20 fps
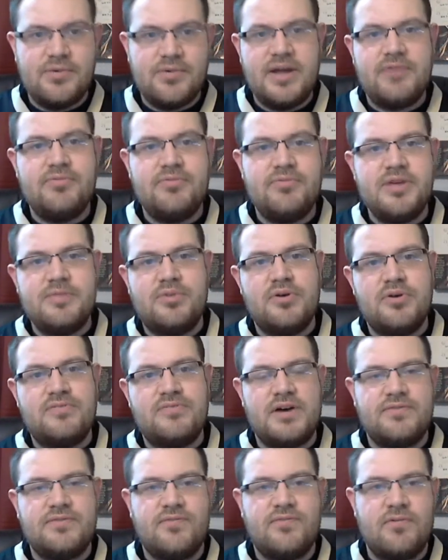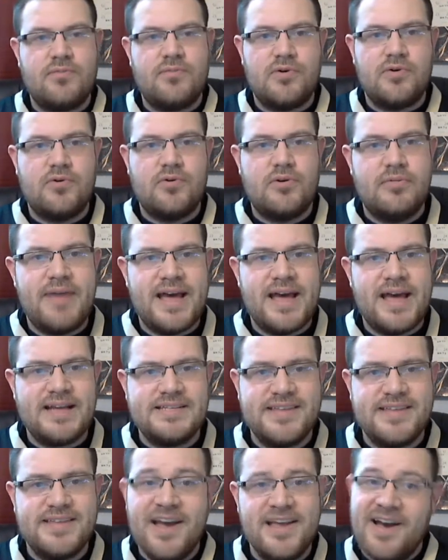when we profile 4 more
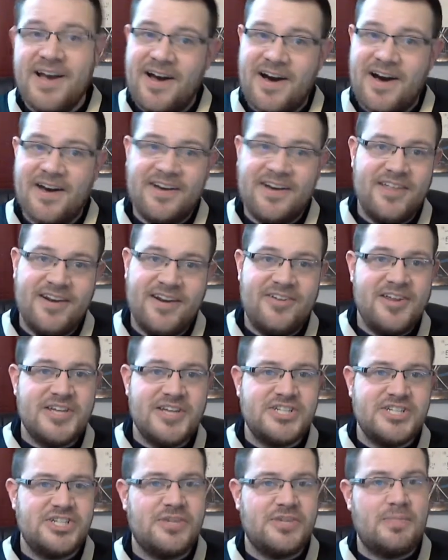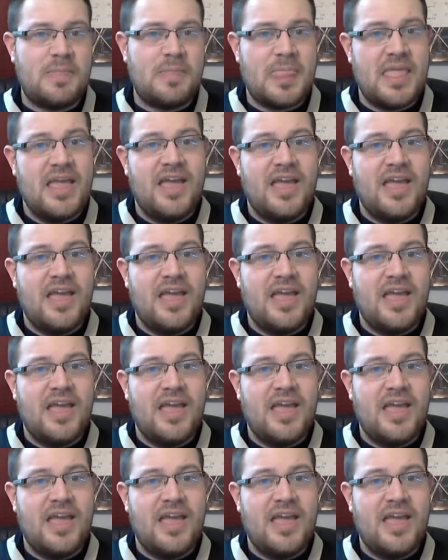quarterbacks on another edition